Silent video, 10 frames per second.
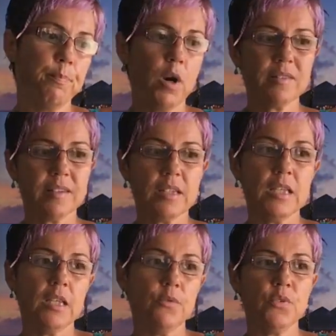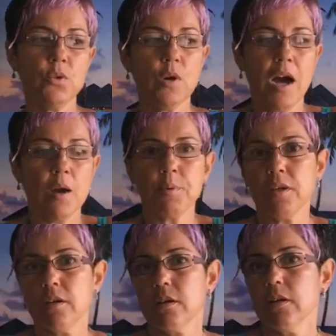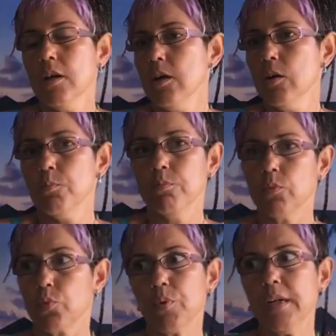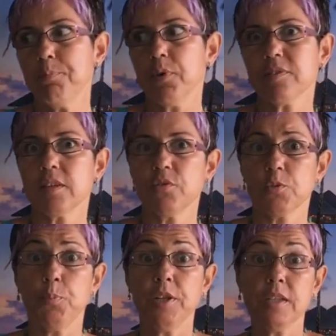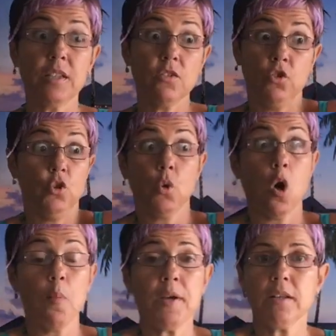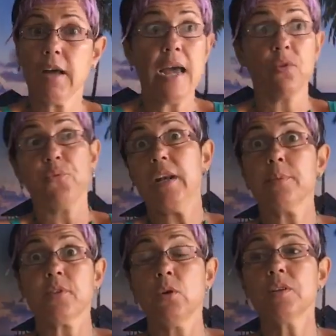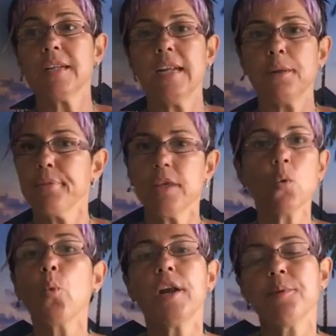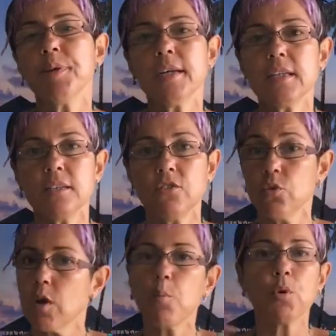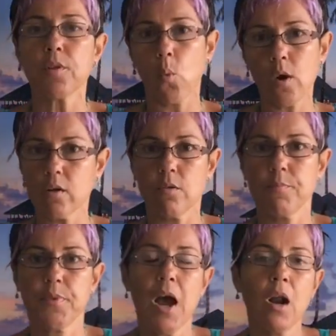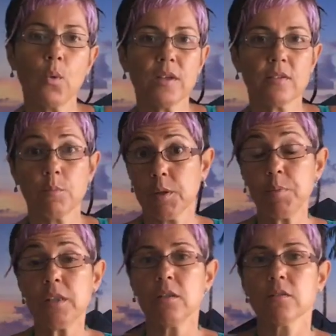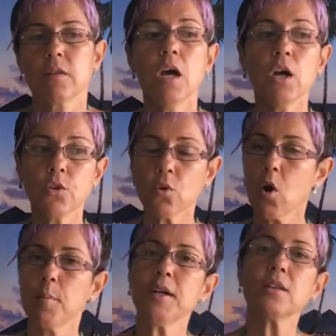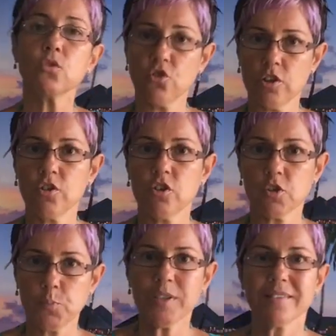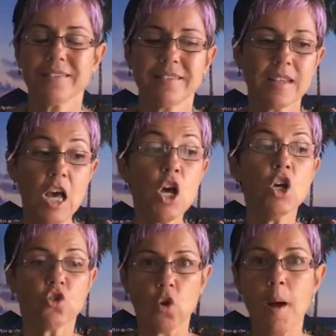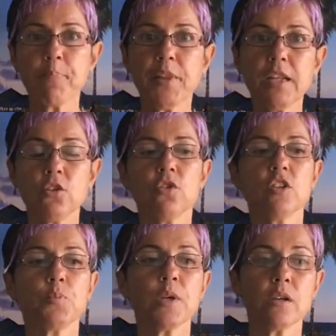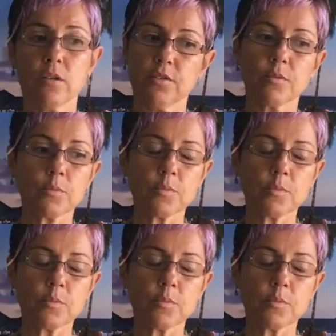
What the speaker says: positive, you having really positive experience, you comment, I don't feel absolutely anything, whatever it is, you are more than welcome, always on my videos, to comment and to share your experiences. So I'm telling you this because